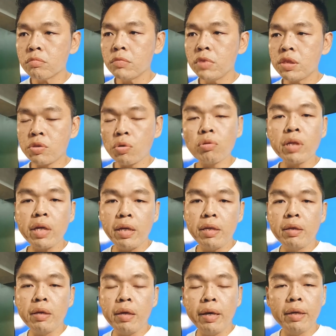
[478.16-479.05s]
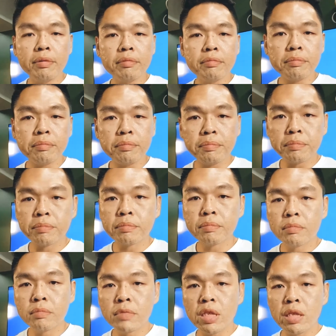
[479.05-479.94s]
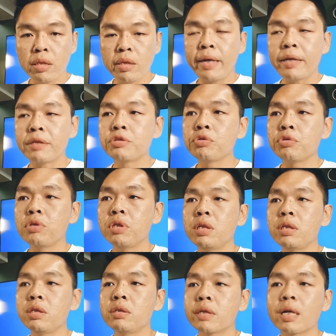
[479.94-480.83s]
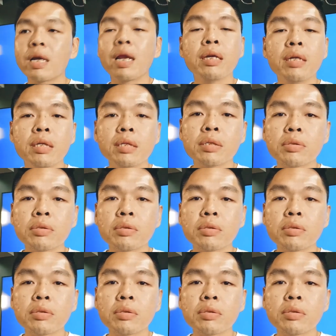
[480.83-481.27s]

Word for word: is okay and it actually the client